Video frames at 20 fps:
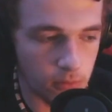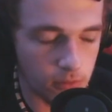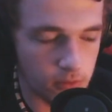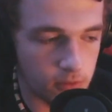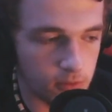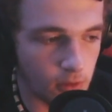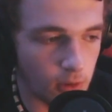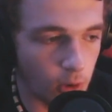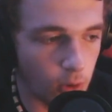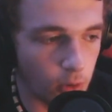
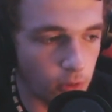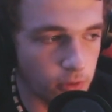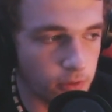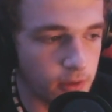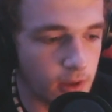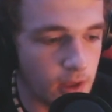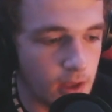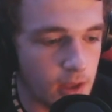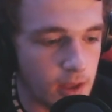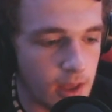sold
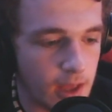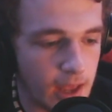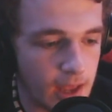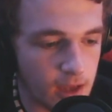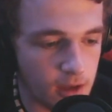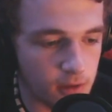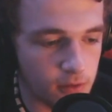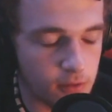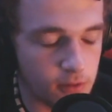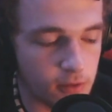
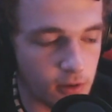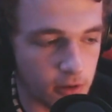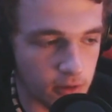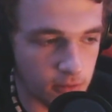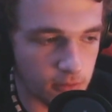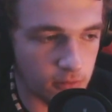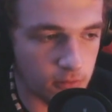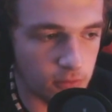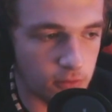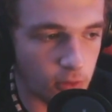a
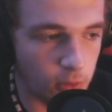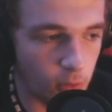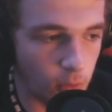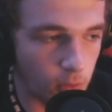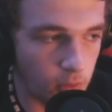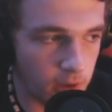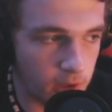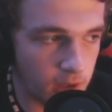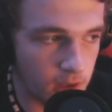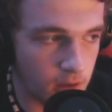certain
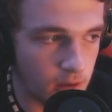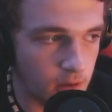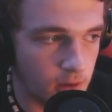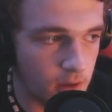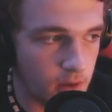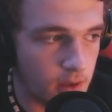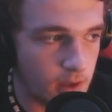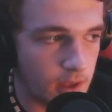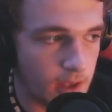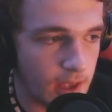toy,
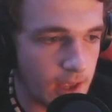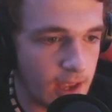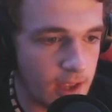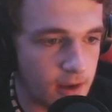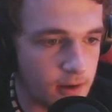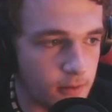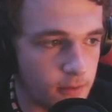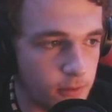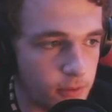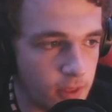
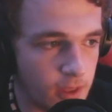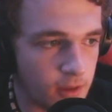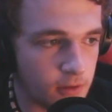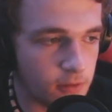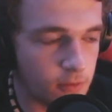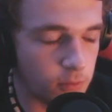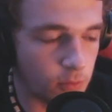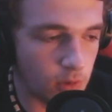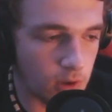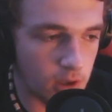and
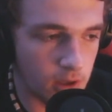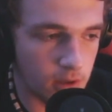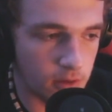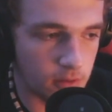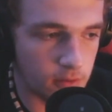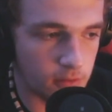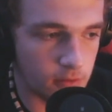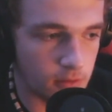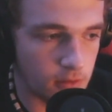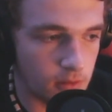this
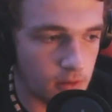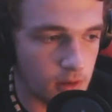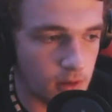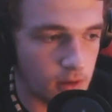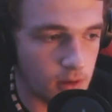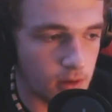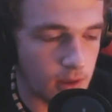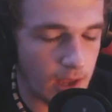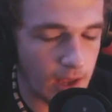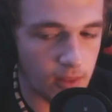was
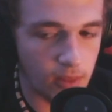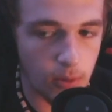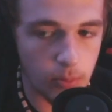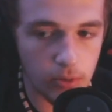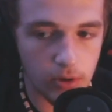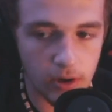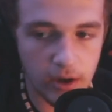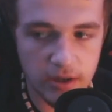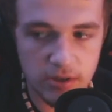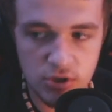a
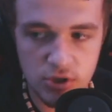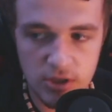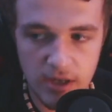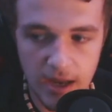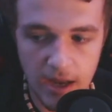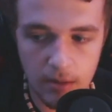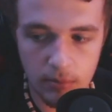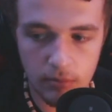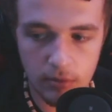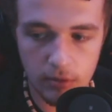LeBron
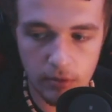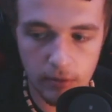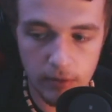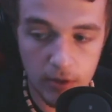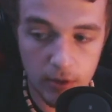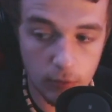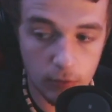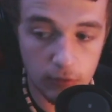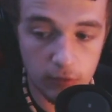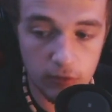James
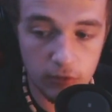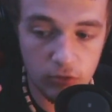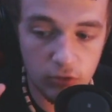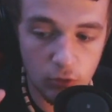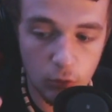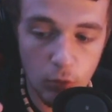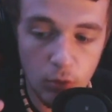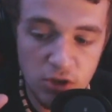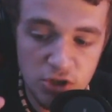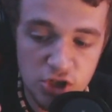little
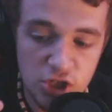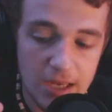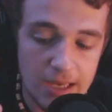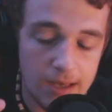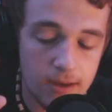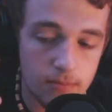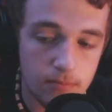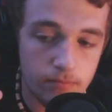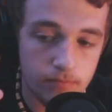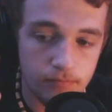
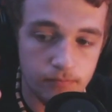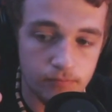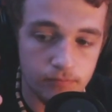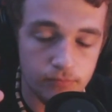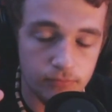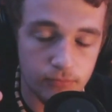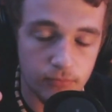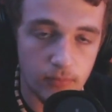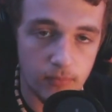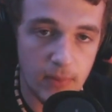squishy
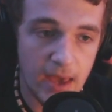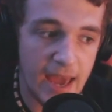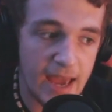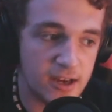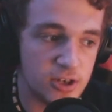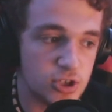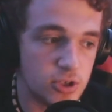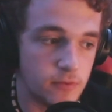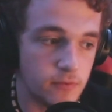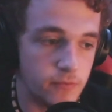
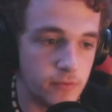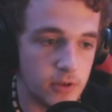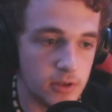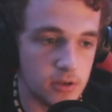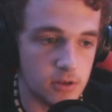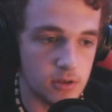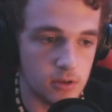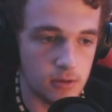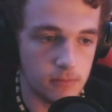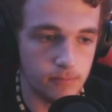action
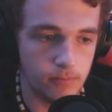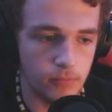figure.